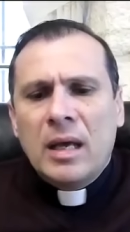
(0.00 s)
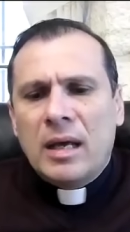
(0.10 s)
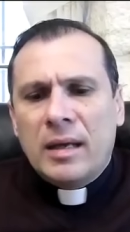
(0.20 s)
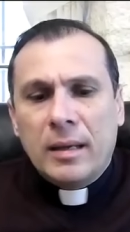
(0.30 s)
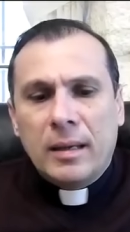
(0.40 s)

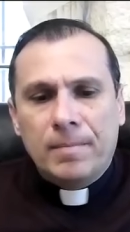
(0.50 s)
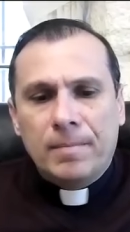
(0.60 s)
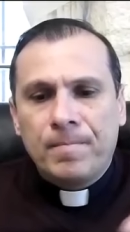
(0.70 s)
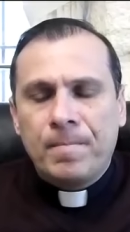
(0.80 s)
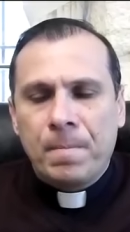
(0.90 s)

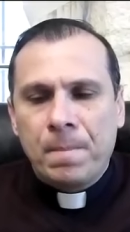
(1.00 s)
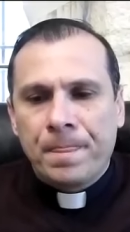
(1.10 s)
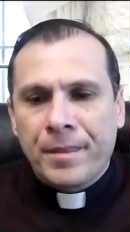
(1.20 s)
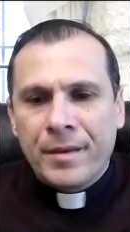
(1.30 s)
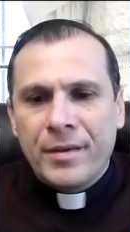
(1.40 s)
Um,
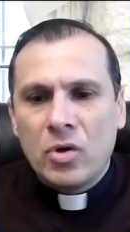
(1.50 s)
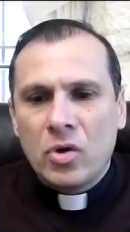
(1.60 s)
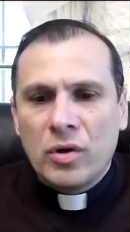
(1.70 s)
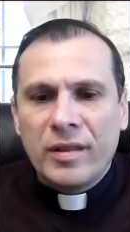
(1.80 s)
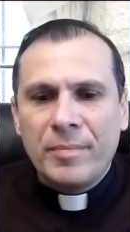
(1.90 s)
you
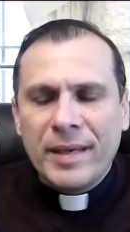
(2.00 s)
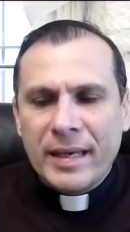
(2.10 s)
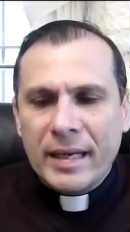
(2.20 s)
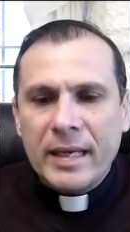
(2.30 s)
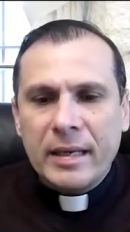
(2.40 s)
know, at the
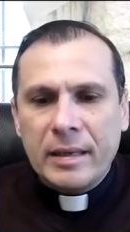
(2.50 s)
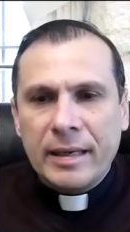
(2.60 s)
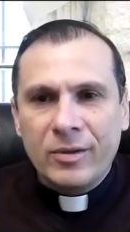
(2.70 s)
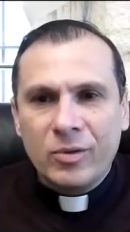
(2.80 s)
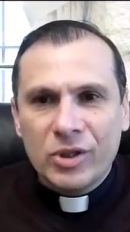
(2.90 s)
beginning,
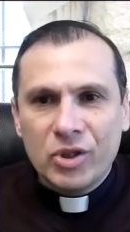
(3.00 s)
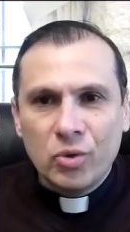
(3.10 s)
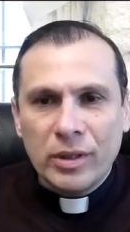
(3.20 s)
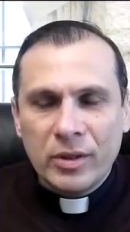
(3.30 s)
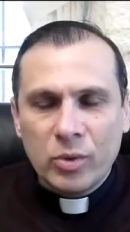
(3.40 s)
it was
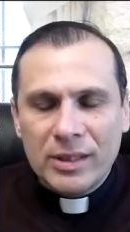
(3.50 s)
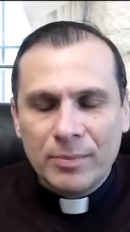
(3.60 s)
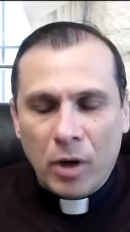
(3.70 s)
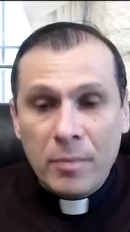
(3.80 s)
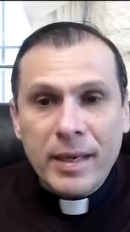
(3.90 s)
shoot, it was
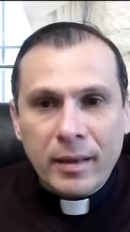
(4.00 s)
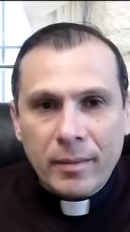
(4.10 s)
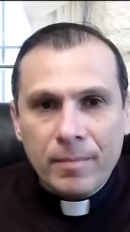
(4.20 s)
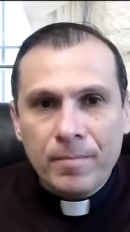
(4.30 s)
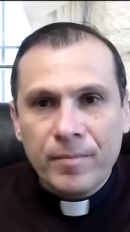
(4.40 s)
bombing
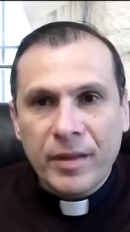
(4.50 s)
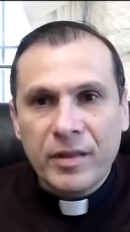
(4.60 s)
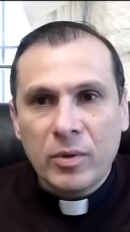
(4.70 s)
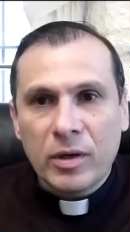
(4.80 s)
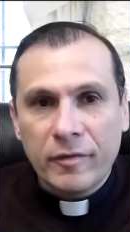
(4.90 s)
that
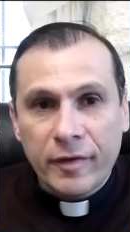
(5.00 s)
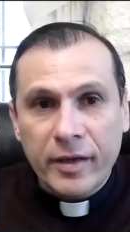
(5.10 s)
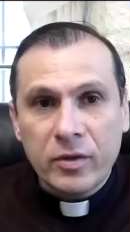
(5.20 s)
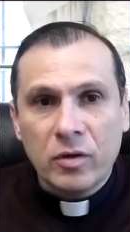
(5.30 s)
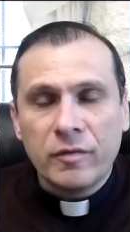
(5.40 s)
they were
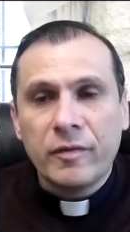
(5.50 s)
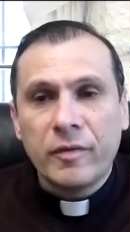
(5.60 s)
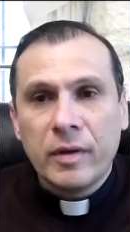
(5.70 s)
afraid of.